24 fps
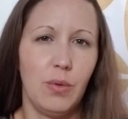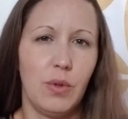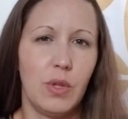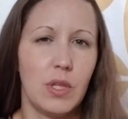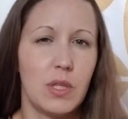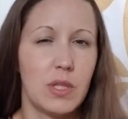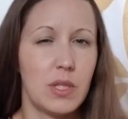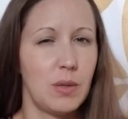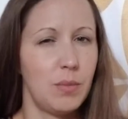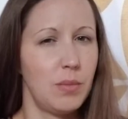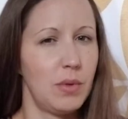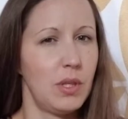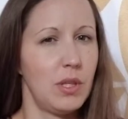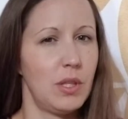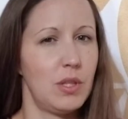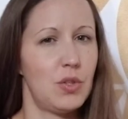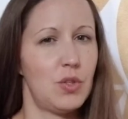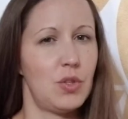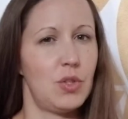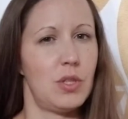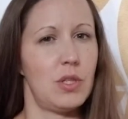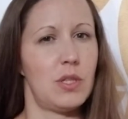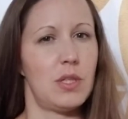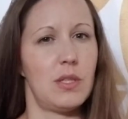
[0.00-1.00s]
that something is
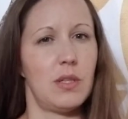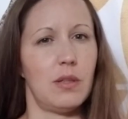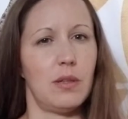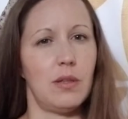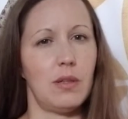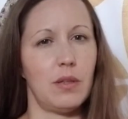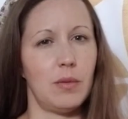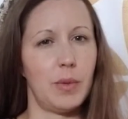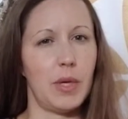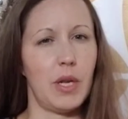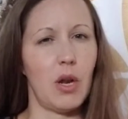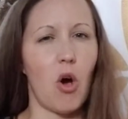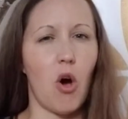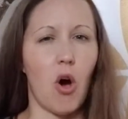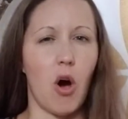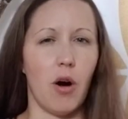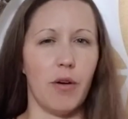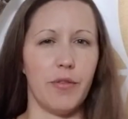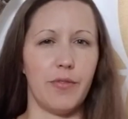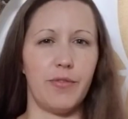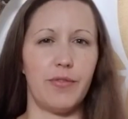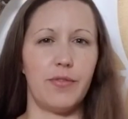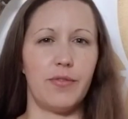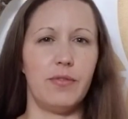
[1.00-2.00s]
just a little bit
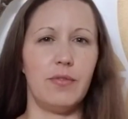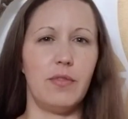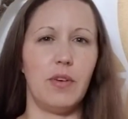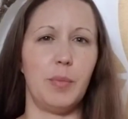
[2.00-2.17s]
off